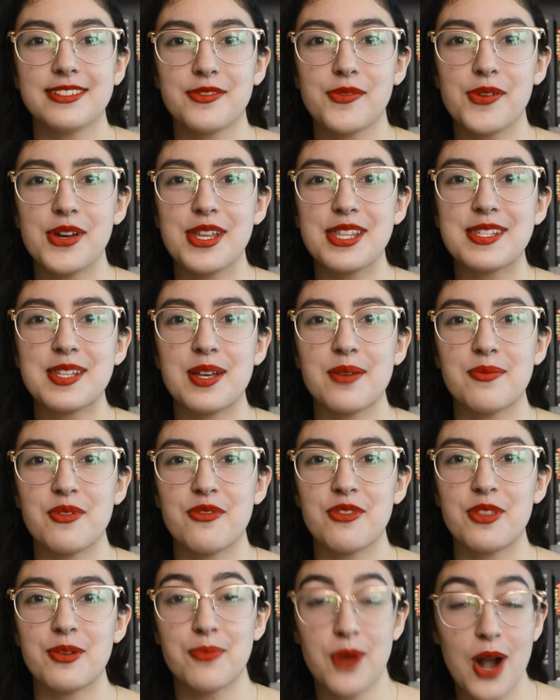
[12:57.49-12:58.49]
with some
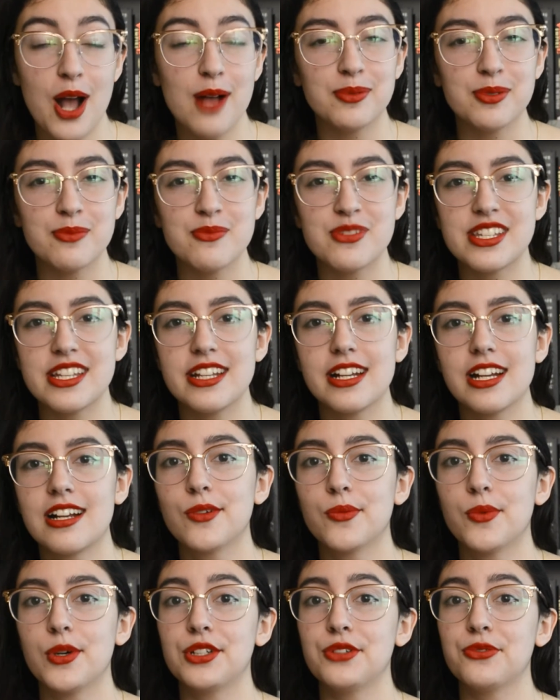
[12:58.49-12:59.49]
of the problems here.
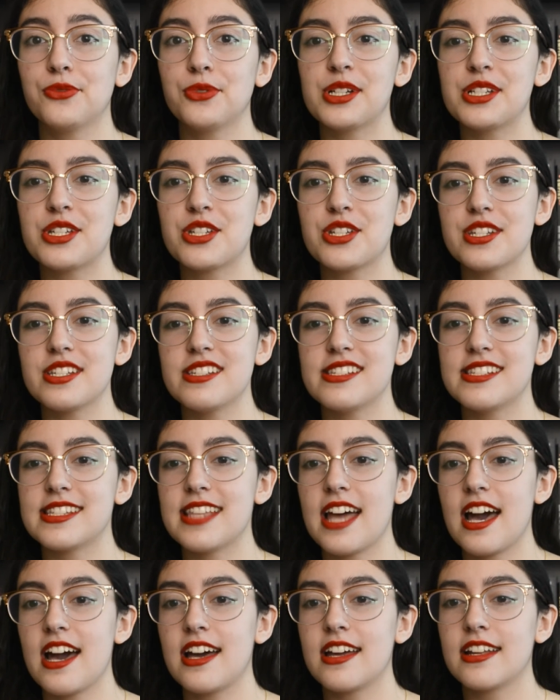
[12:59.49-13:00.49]
One of which is
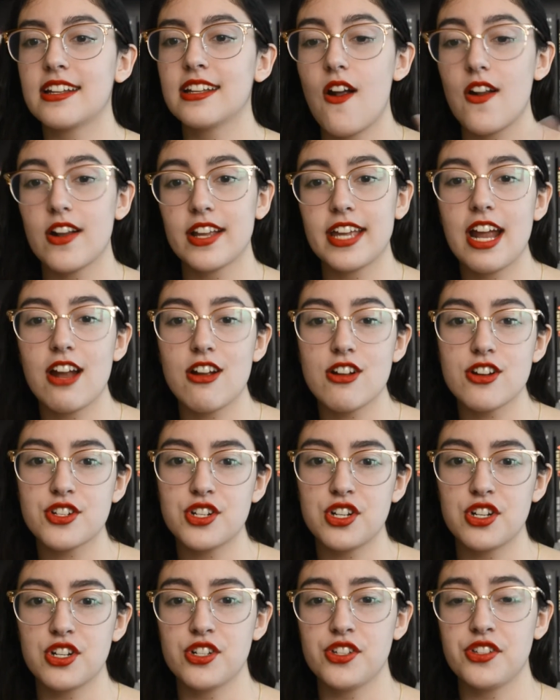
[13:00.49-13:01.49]
that our
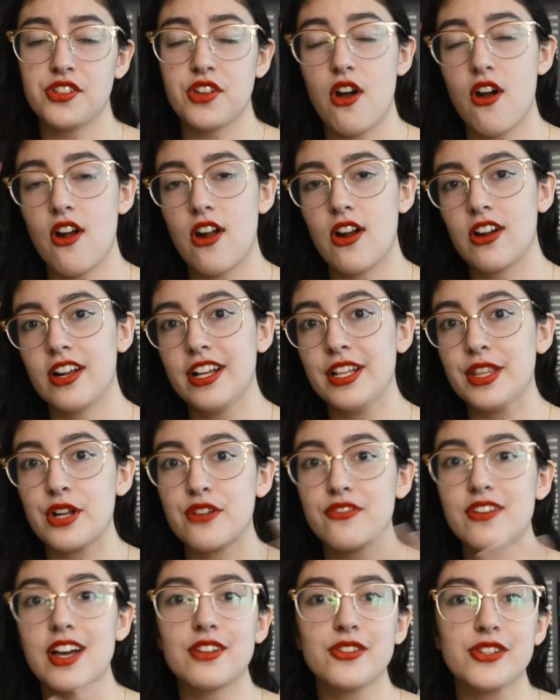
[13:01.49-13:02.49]
characters are in their
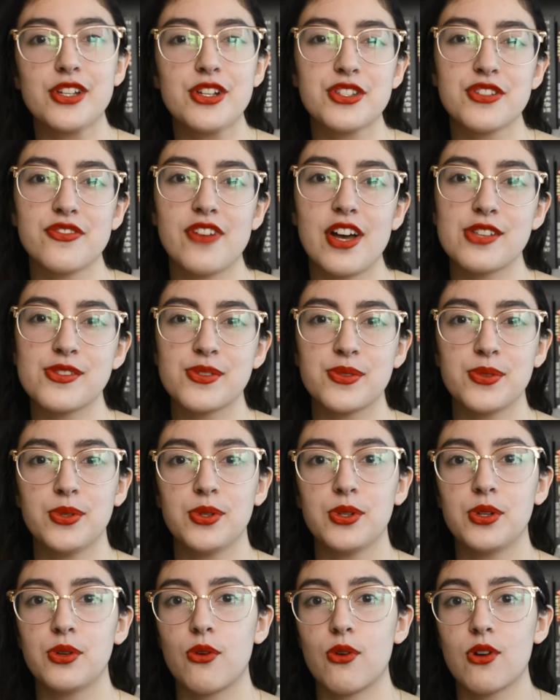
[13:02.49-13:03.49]
final years of high
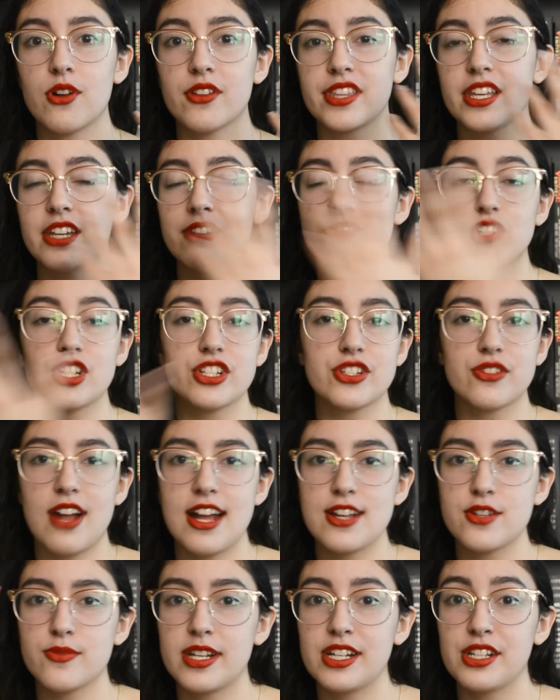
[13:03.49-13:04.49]
school, or they have just
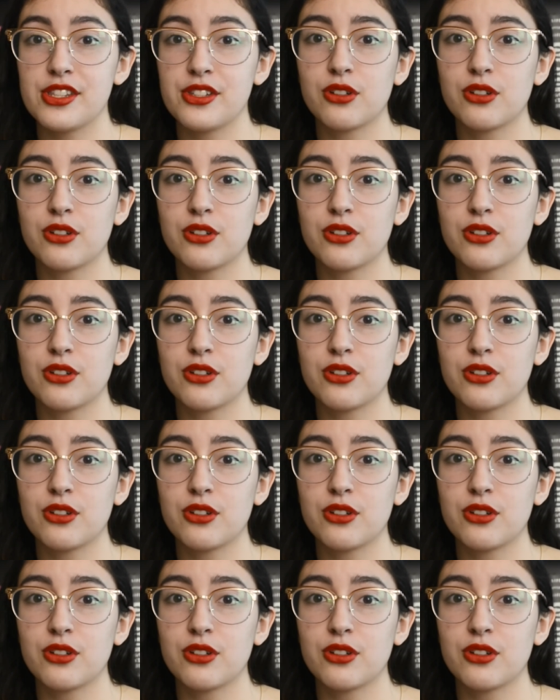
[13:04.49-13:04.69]
graduated and they're